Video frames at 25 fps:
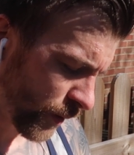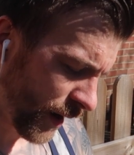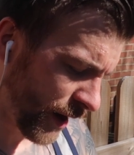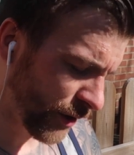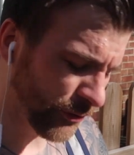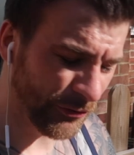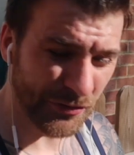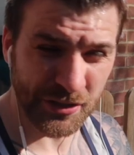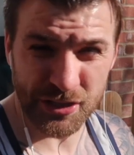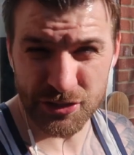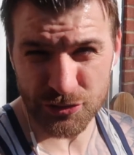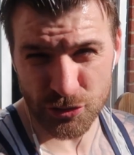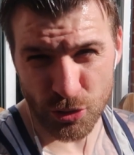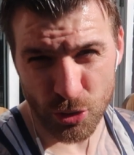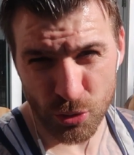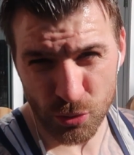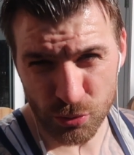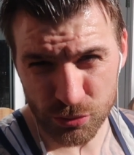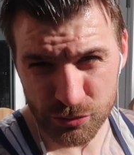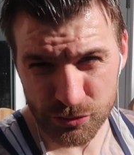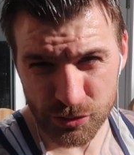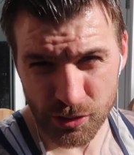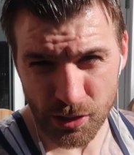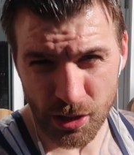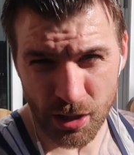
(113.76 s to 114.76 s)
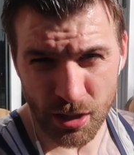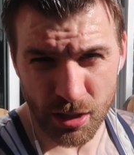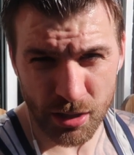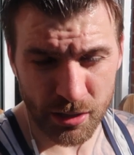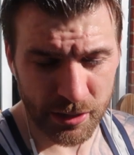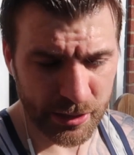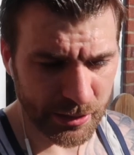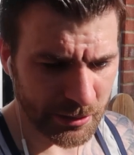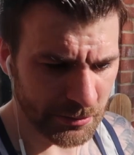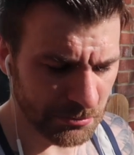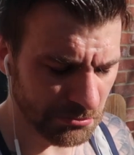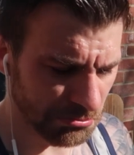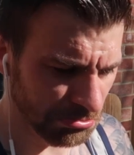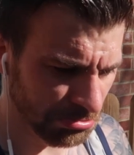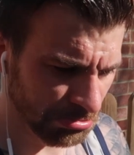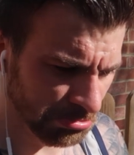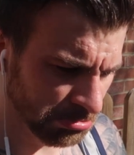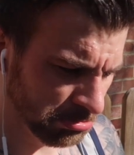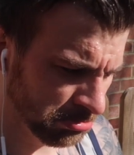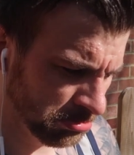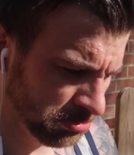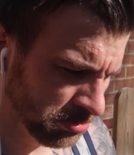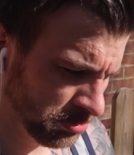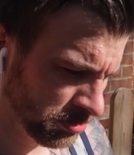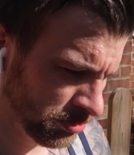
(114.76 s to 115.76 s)
12 years old, I
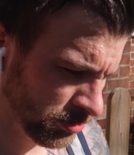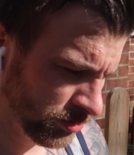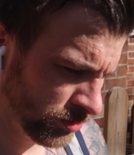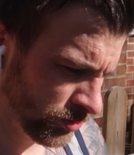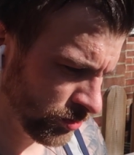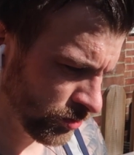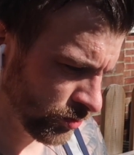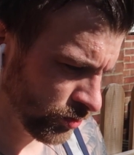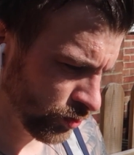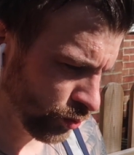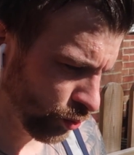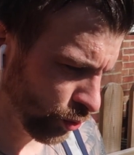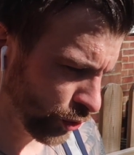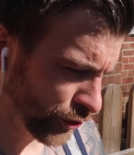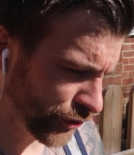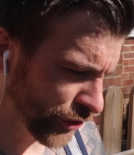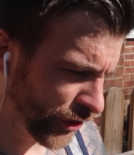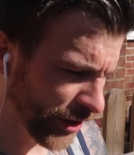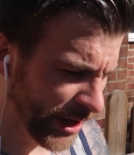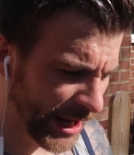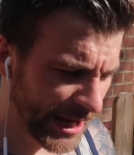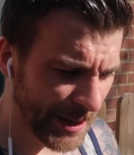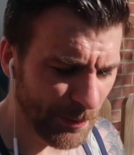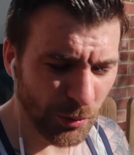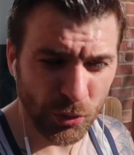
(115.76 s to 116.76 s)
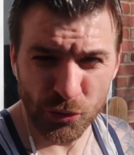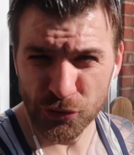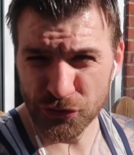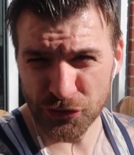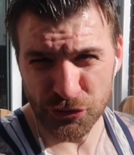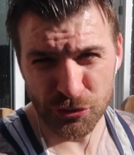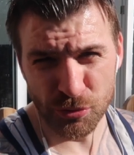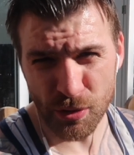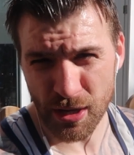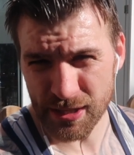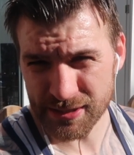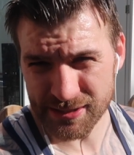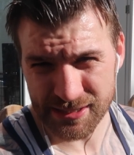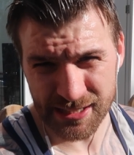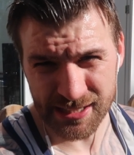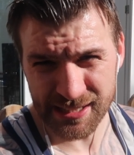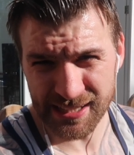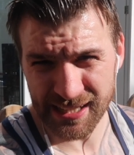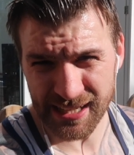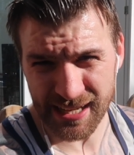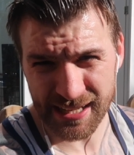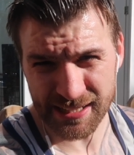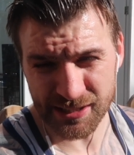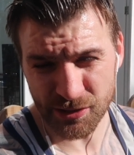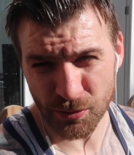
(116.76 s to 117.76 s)
was unable to
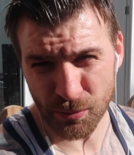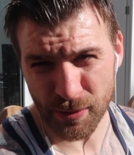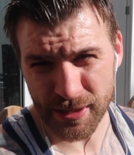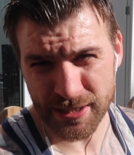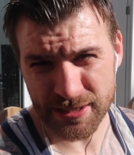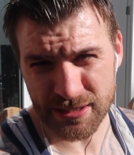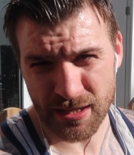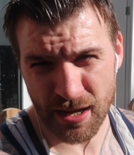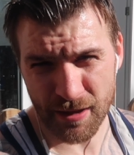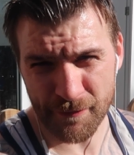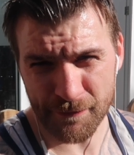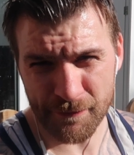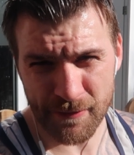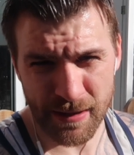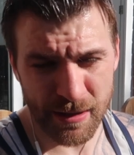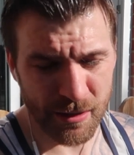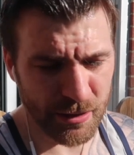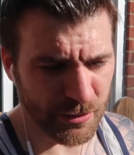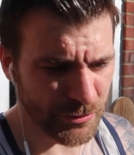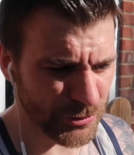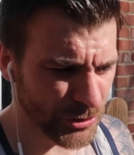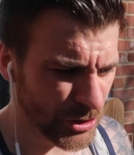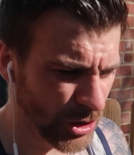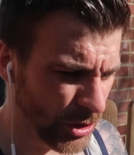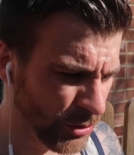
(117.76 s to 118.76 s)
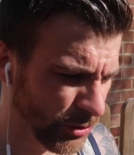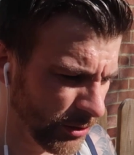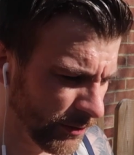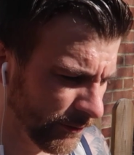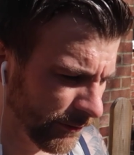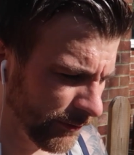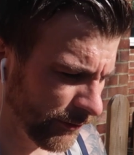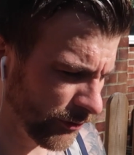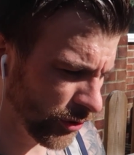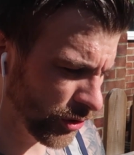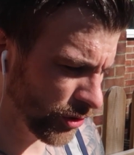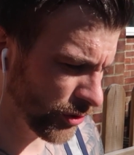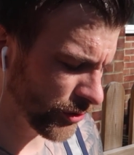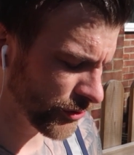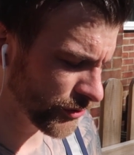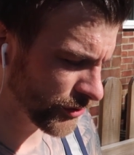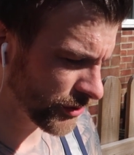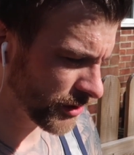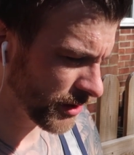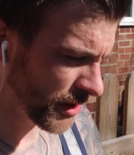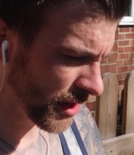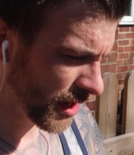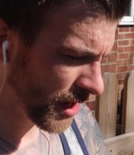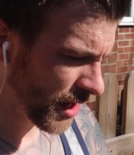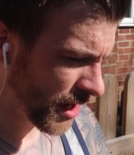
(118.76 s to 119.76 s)
articulate the ways that I felt. I was so
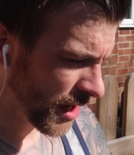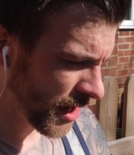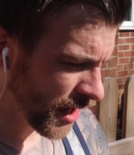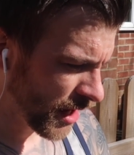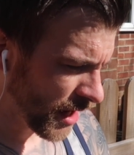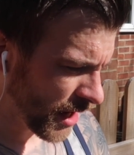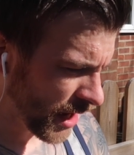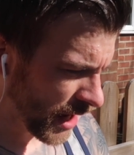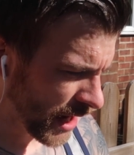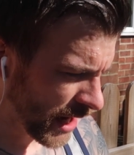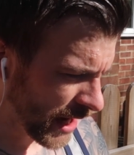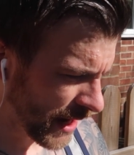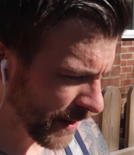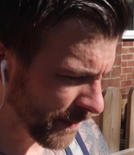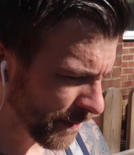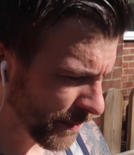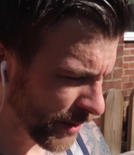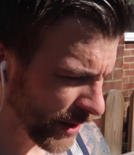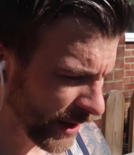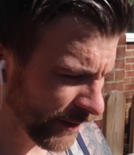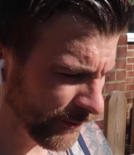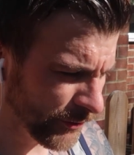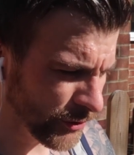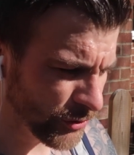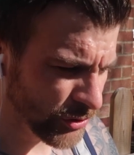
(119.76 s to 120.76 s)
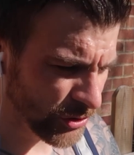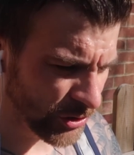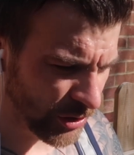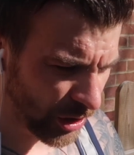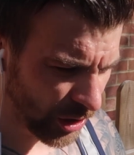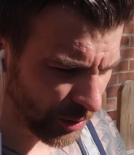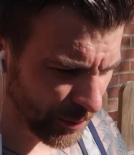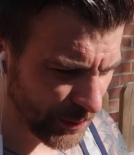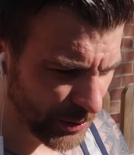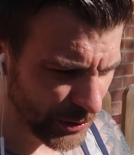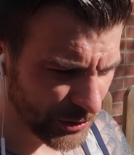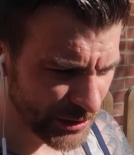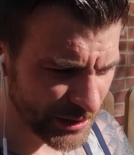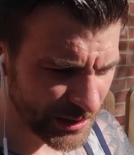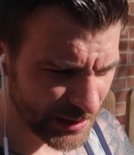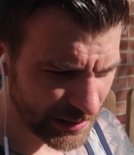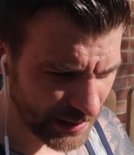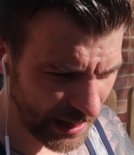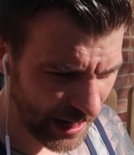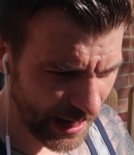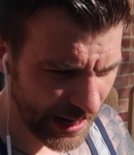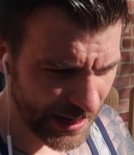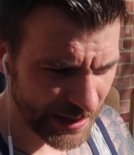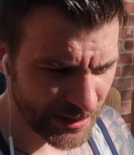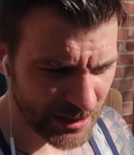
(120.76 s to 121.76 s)
confused. Um, but if you stuck me on a
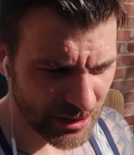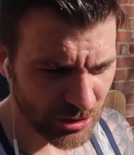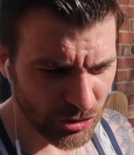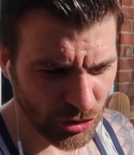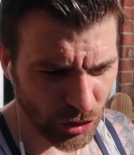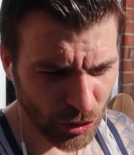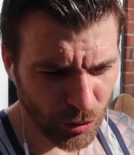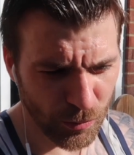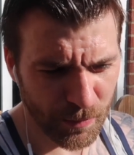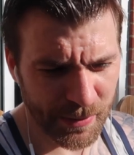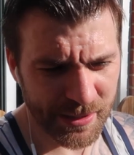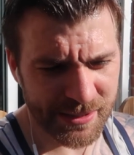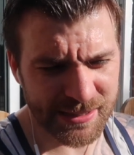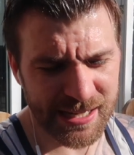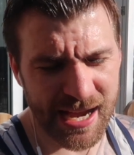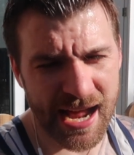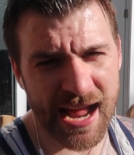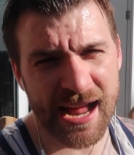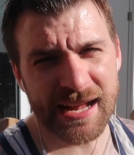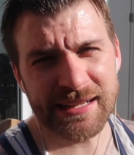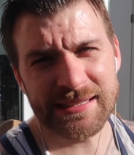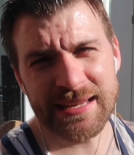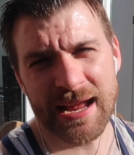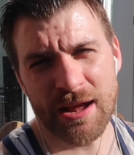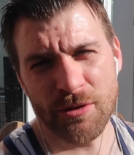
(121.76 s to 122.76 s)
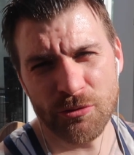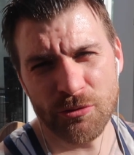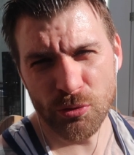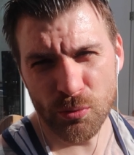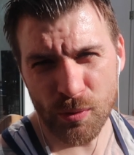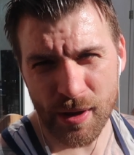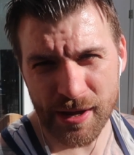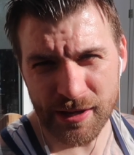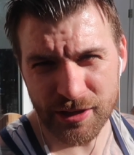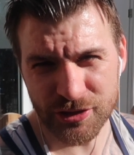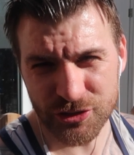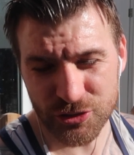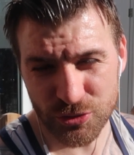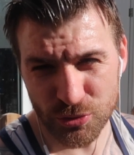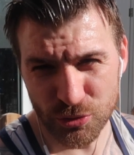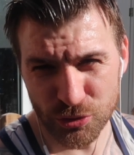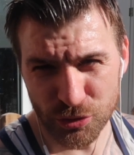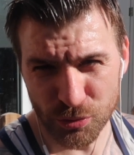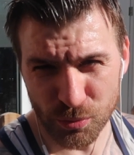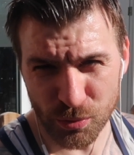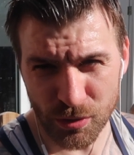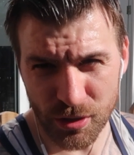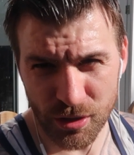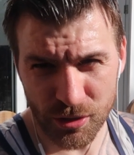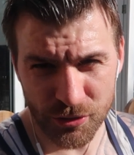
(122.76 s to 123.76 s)
stage and told me to act the way I
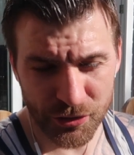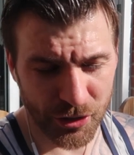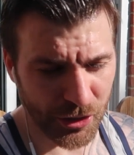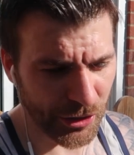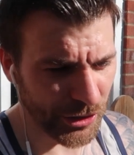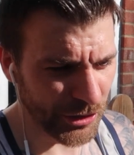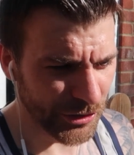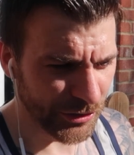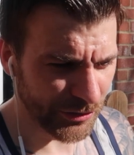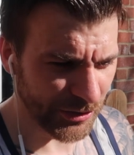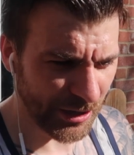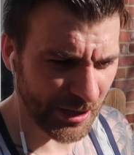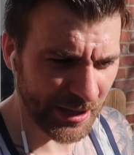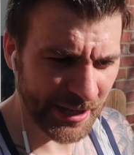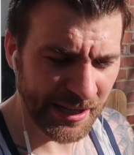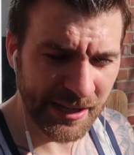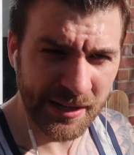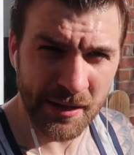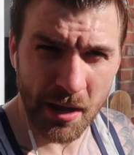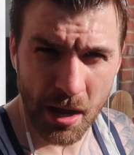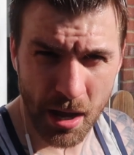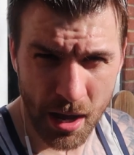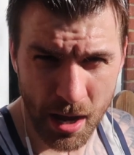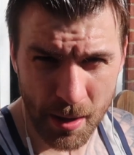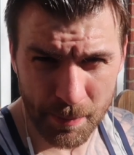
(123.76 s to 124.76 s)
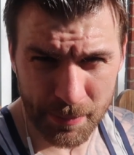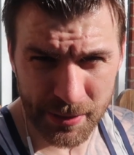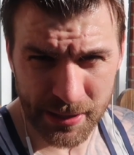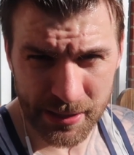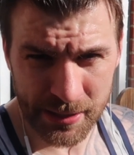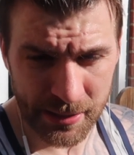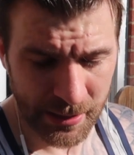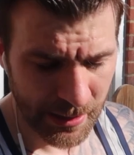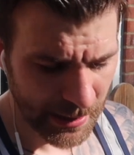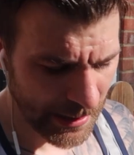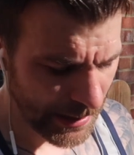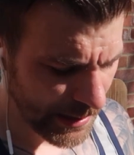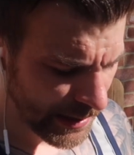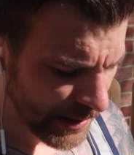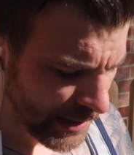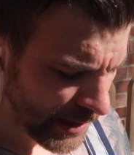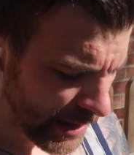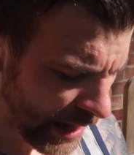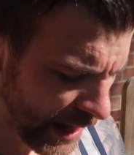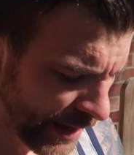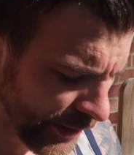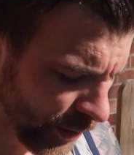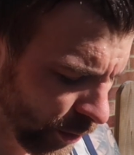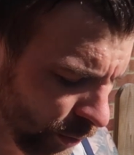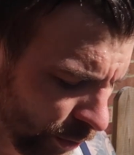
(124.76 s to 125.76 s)
saw the world, I could have done it in a heartbeat,
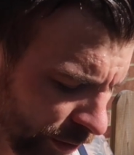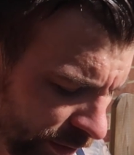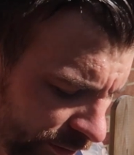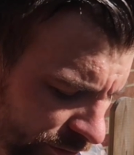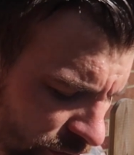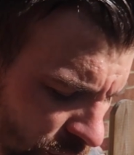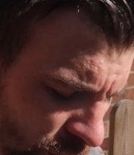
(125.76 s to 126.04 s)
and I would